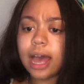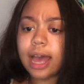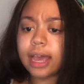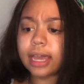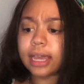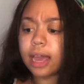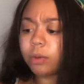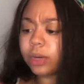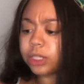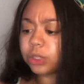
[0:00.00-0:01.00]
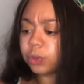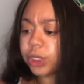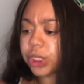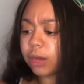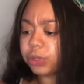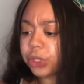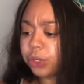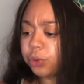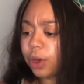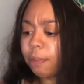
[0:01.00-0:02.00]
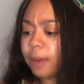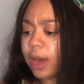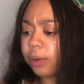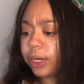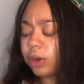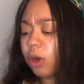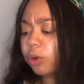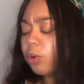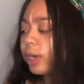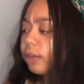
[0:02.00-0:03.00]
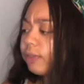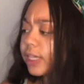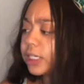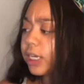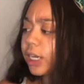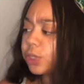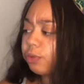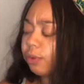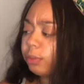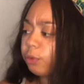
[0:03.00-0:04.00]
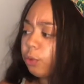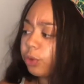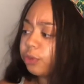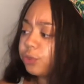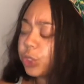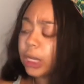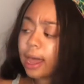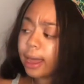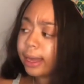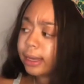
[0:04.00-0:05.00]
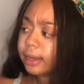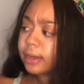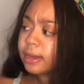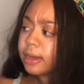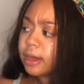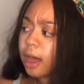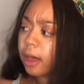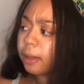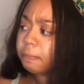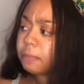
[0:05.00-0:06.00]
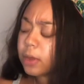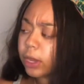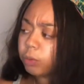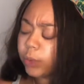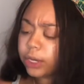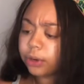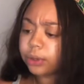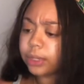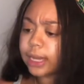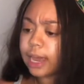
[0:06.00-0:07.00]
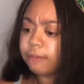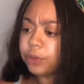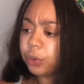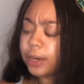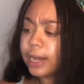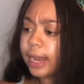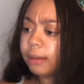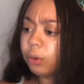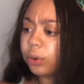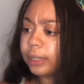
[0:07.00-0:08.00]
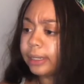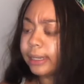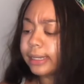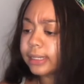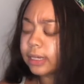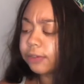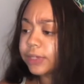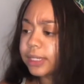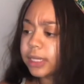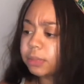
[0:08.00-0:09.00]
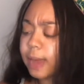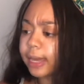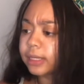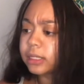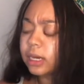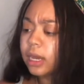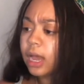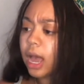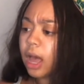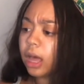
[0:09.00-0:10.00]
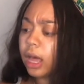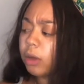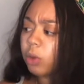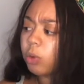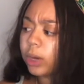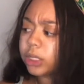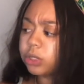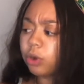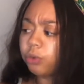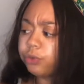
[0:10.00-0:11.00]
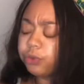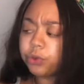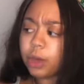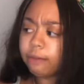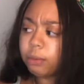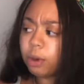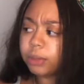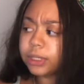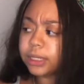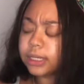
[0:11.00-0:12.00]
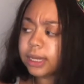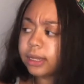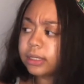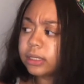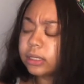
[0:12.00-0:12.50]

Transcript: Hi. I wanted to reach out to you about an ongoing investigation from the 4th of July. And we currently have your name on a list of suspects. I wanted to know if you have a moment to discuss.